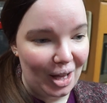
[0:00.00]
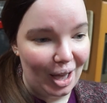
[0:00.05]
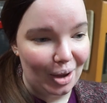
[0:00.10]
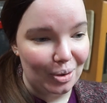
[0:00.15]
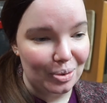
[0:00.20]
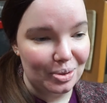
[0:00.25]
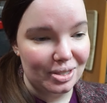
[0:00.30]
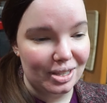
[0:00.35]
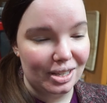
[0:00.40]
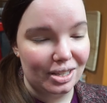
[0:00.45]
I
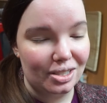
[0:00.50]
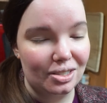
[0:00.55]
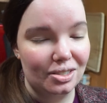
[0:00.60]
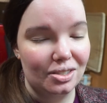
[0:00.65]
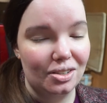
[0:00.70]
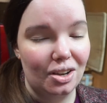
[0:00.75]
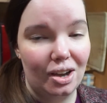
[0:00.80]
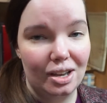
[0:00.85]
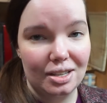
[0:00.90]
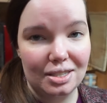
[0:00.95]
was
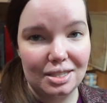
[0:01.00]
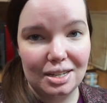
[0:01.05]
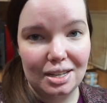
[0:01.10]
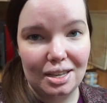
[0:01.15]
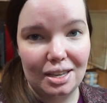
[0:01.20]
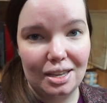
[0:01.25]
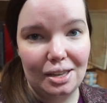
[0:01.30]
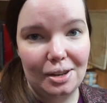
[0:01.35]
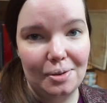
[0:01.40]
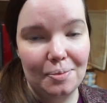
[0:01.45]

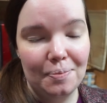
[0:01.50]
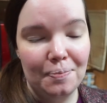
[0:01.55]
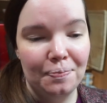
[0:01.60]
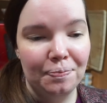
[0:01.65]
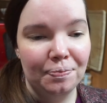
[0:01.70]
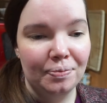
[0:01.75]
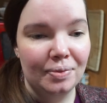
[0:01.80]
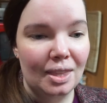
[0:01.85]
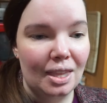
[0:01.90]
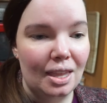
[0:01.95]
exhausted
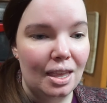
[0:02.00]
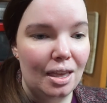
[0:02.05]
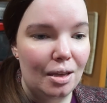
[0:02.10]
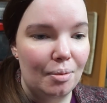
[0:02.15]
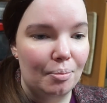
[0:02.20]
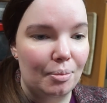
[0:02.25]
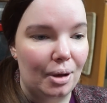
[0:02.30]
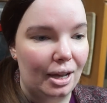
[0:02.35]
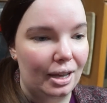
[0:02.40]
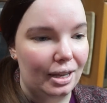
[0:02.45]

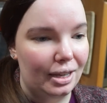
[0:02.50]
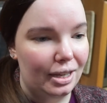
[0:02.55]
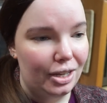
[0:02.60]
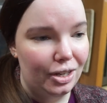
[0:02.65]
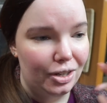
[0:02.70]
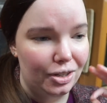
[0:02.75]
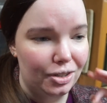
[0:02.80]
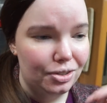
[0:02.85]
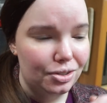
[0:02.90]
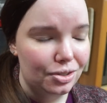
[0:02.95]
my
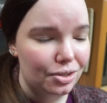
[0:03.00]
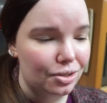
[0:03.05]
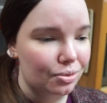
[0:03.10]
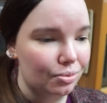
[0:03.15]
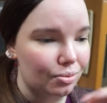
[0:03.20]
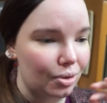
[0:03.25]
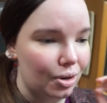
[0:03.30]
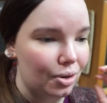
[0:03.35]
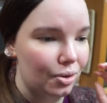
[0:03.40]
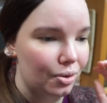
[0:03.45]
ears,
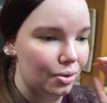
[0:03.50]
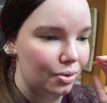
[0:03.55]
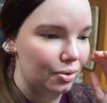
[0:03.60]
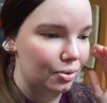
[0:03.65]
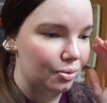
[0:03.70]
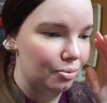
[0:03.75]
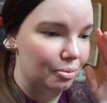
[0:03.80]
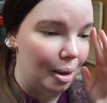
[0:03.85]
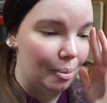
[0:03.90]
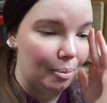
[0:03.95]

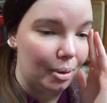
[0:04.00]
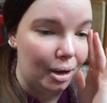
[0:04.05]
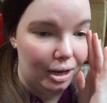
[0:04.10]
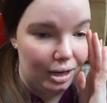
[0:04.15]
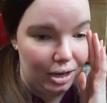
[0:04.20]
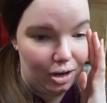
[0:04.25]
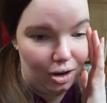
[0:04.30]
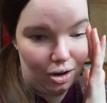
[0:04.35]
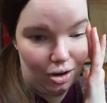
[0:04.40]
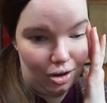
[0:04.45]
throat, my
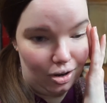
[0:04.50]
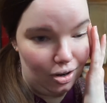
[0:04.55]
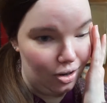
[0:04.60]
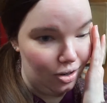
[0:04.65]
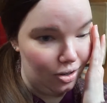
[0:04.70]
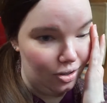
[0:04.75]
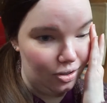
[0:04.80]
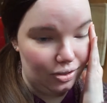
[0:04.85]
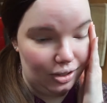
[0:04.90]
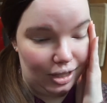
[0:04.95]
body
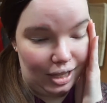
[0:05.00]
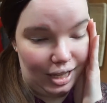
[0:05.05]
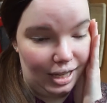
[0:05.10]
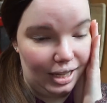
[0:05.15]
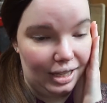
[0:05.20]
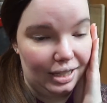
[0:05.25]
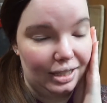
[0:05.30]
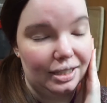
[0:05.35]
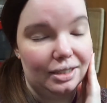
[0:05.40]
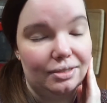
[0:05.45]
hurt,
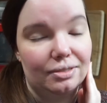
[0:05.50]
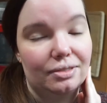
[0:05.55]
like